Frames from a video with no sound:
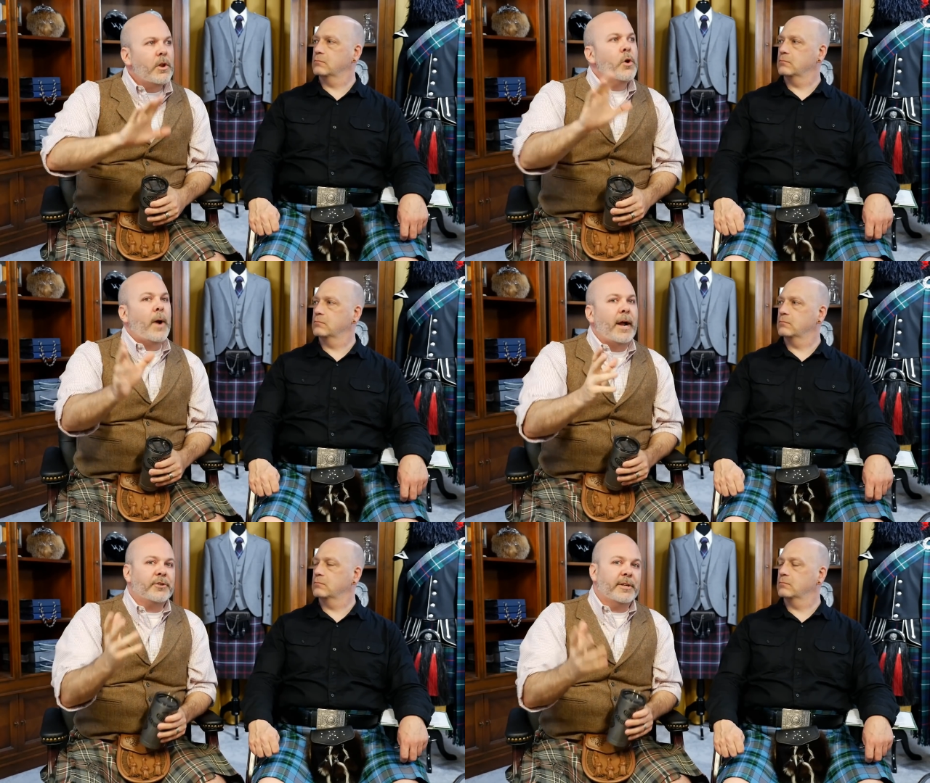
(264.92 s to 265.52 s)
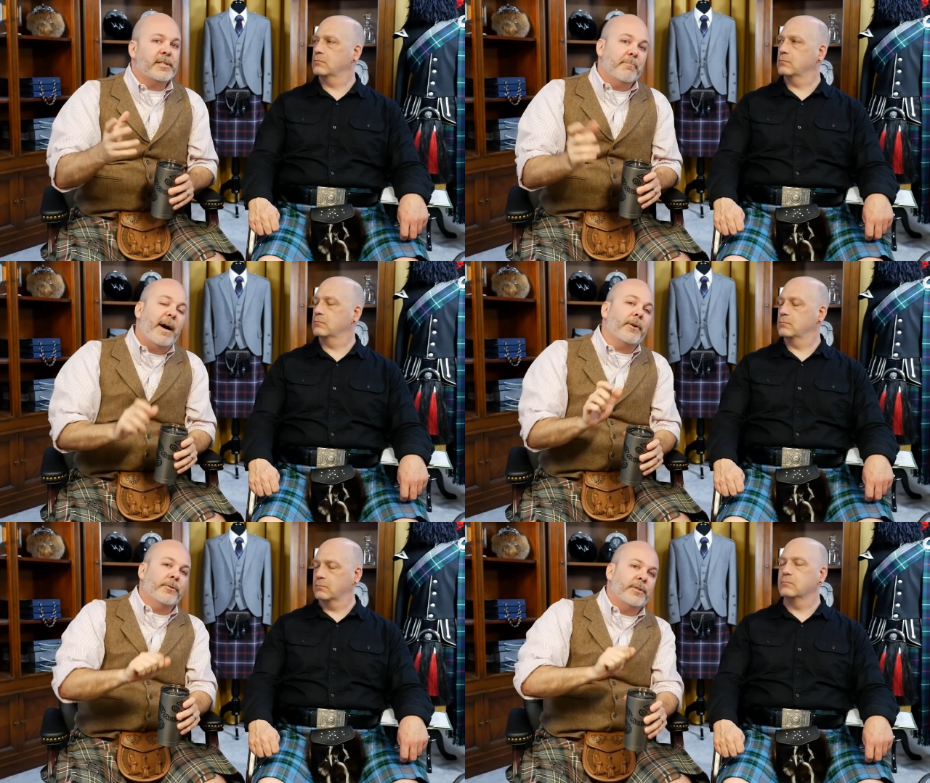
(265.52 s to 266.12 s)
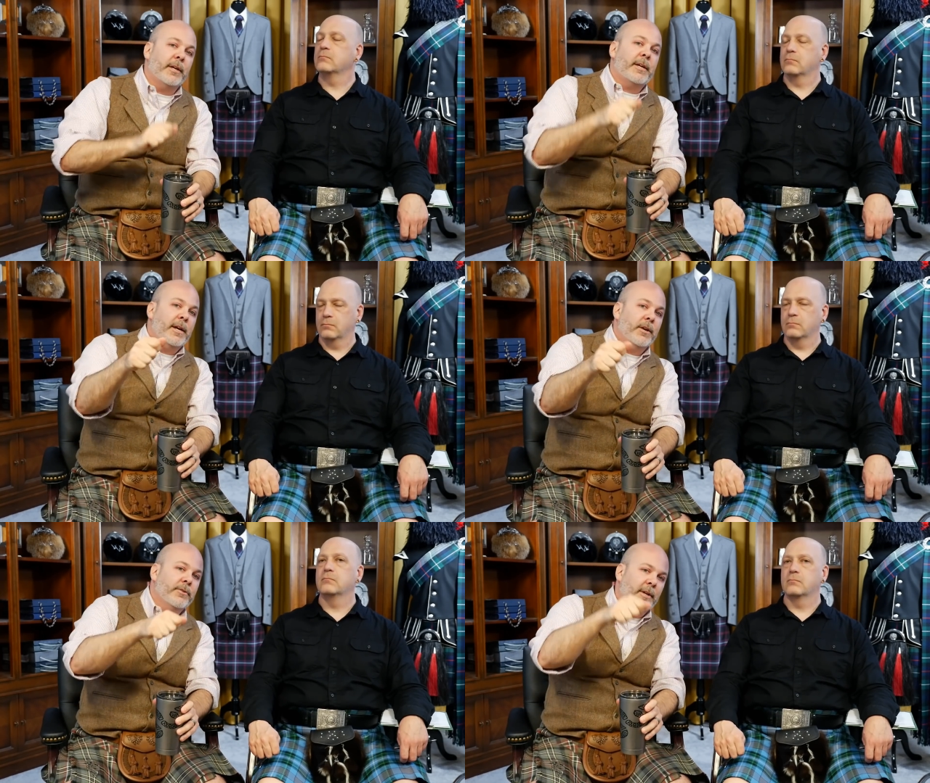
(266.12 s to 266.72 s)
Speaker 1: no, actually, it's the modern.
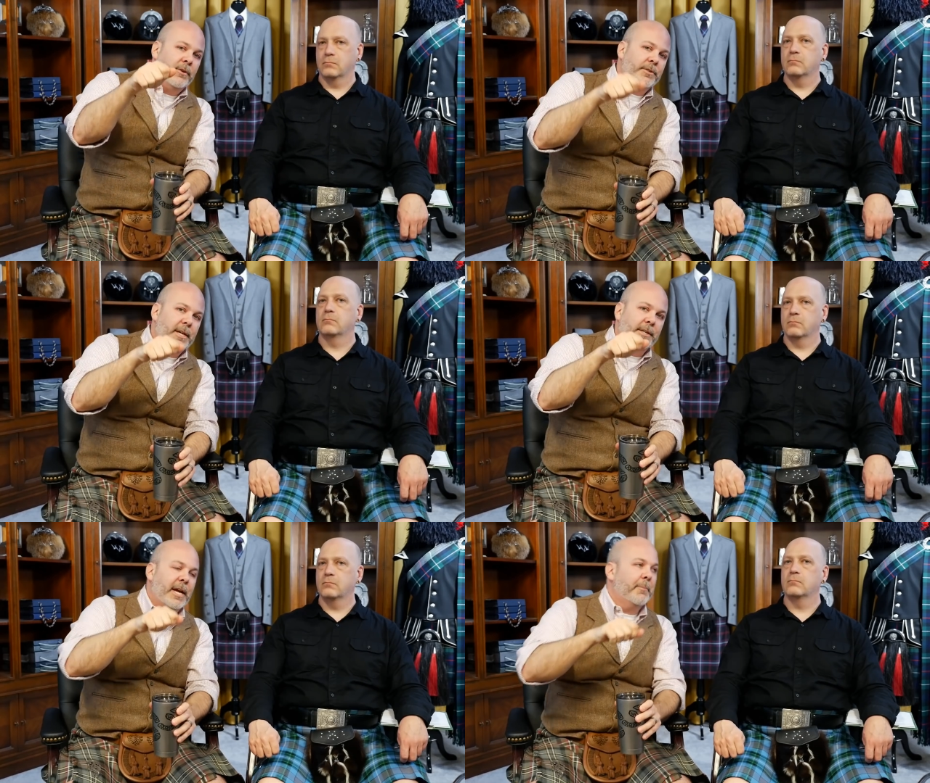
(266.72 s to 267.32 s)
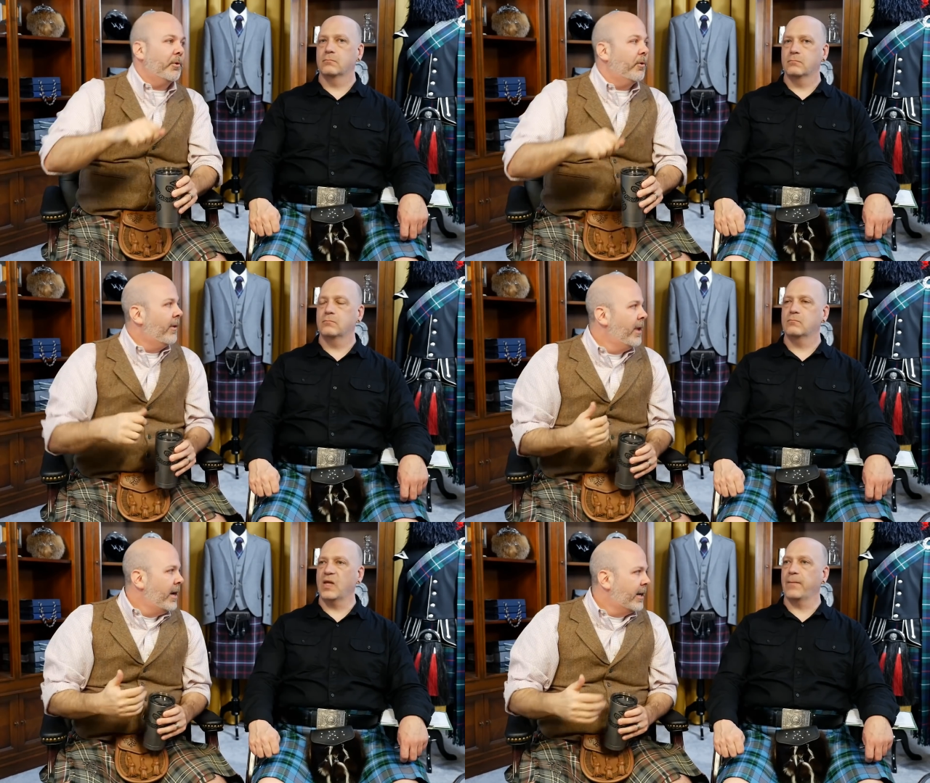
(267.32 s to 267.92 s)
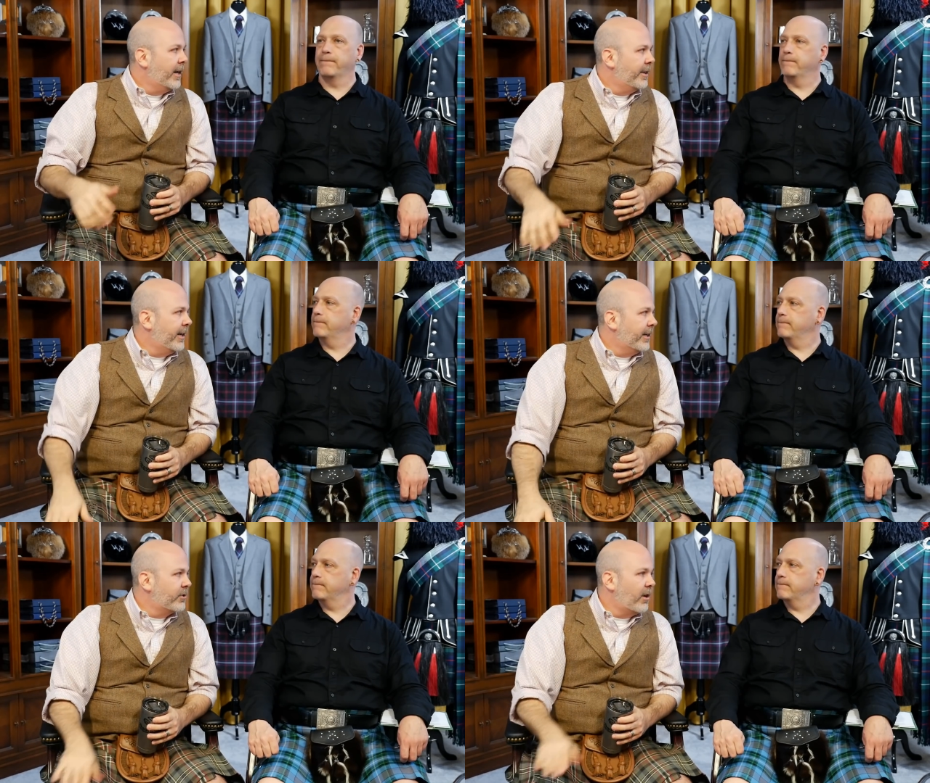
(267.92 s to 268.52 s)
Like here, here's the example, yeah. kind of
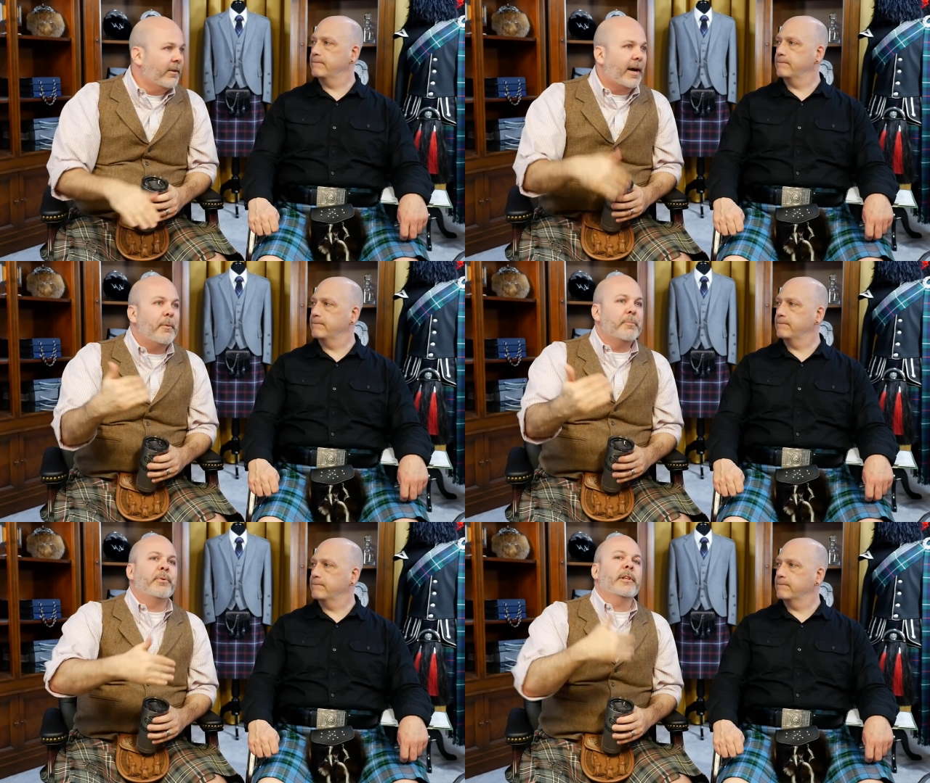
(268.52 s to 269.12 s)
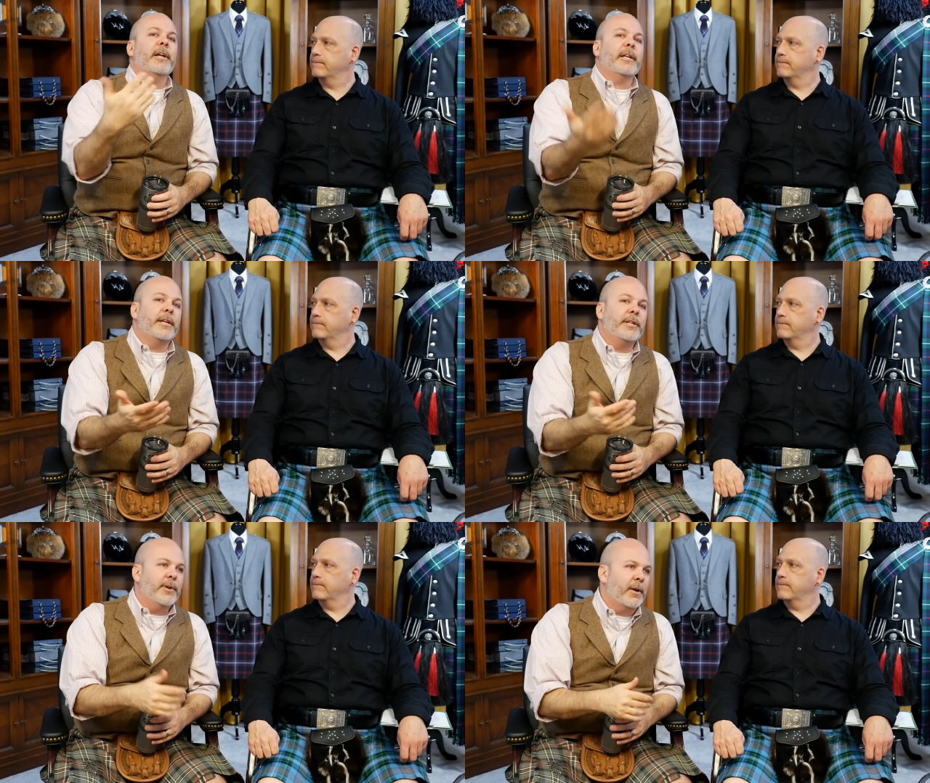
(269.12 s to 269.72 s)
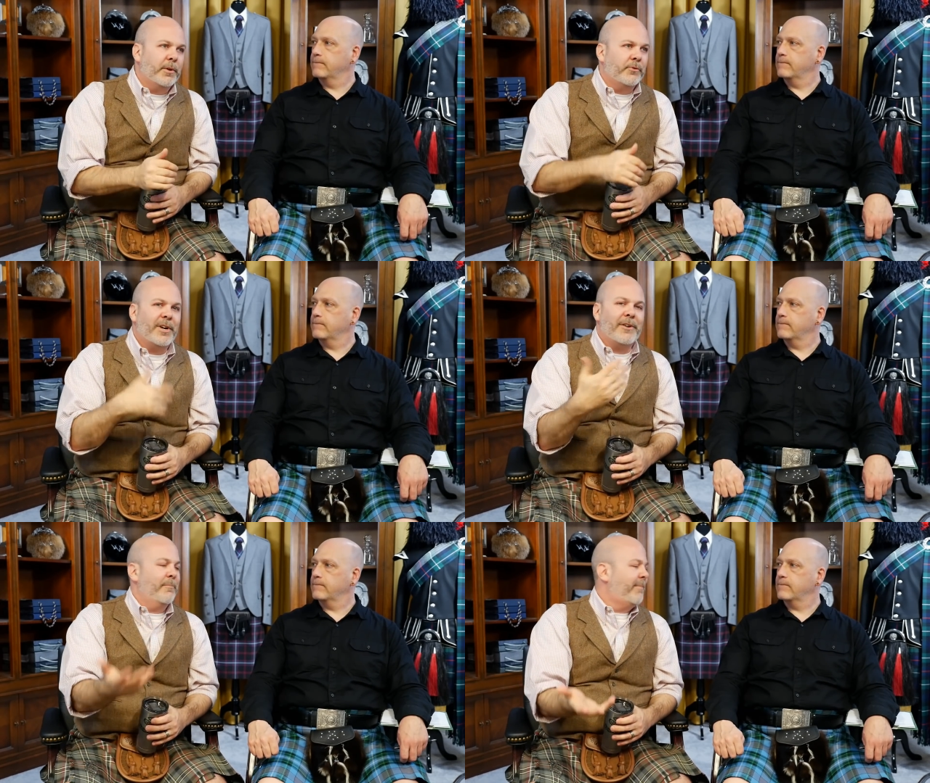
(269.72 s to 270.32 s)
thing. So I, I, would politely do it. I wouldn't
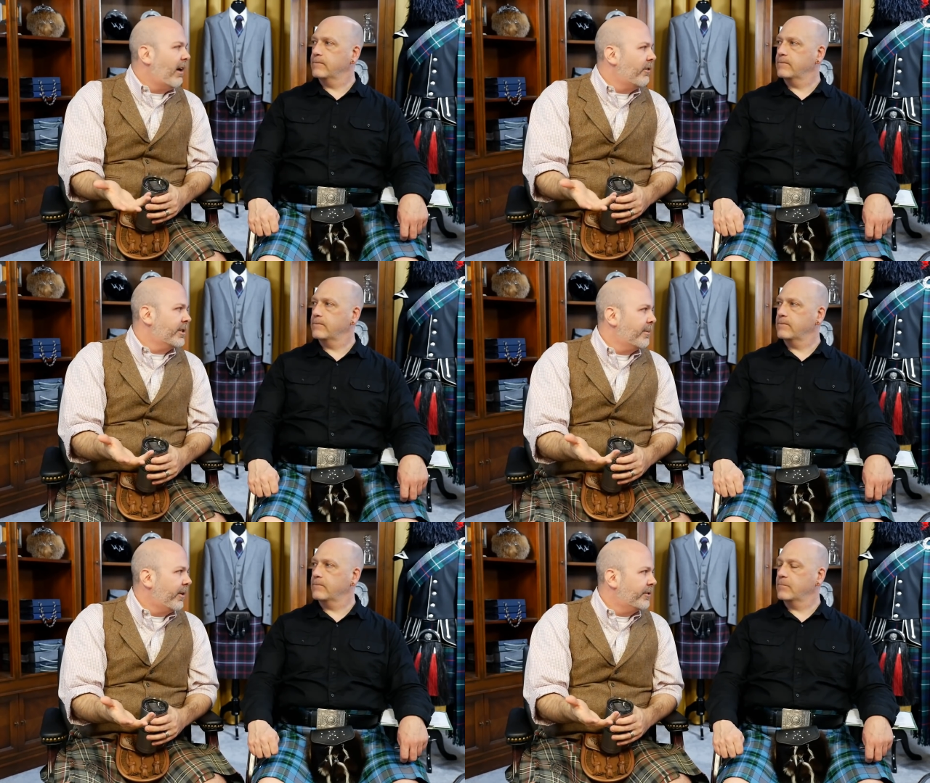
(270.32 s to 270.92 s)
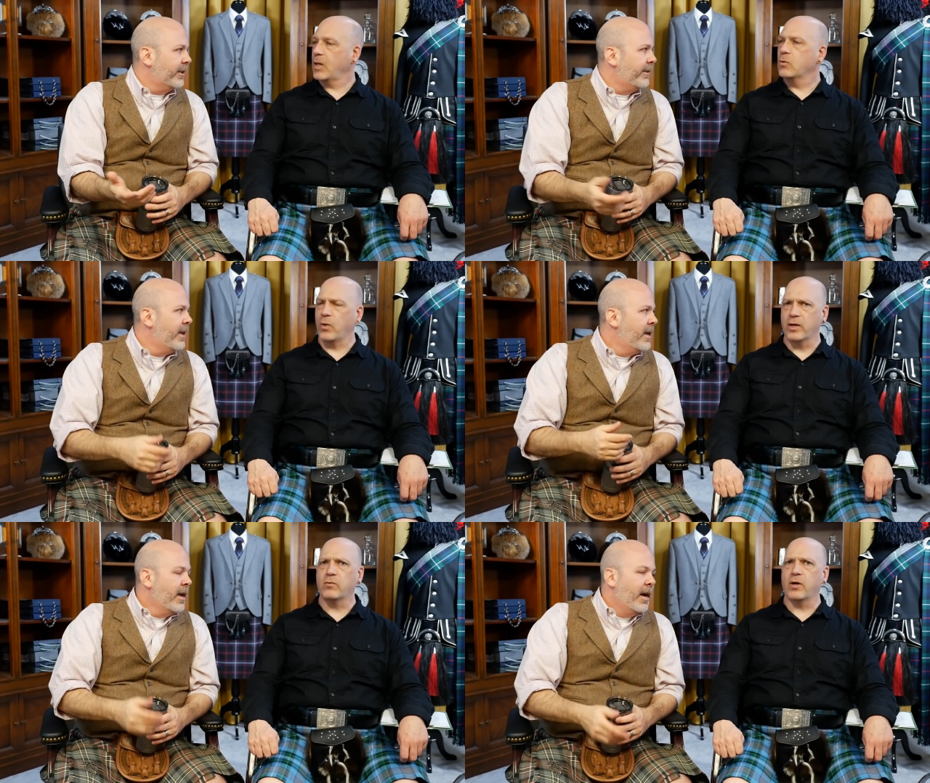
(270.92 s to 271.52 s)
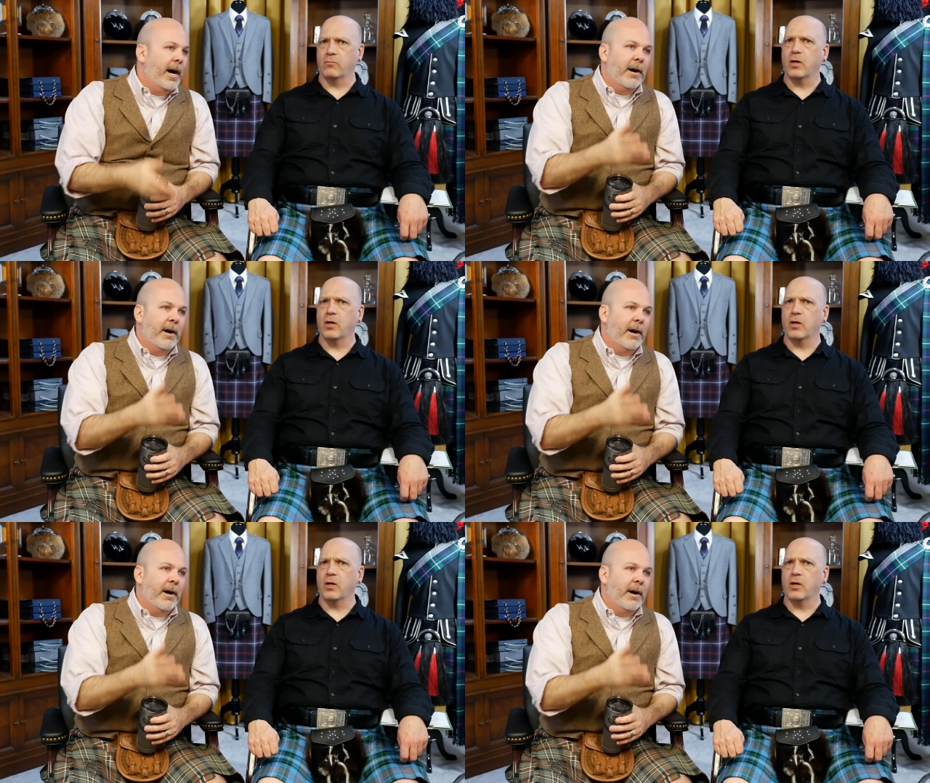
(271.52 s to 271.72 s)
try to embarrass the person. Right, right,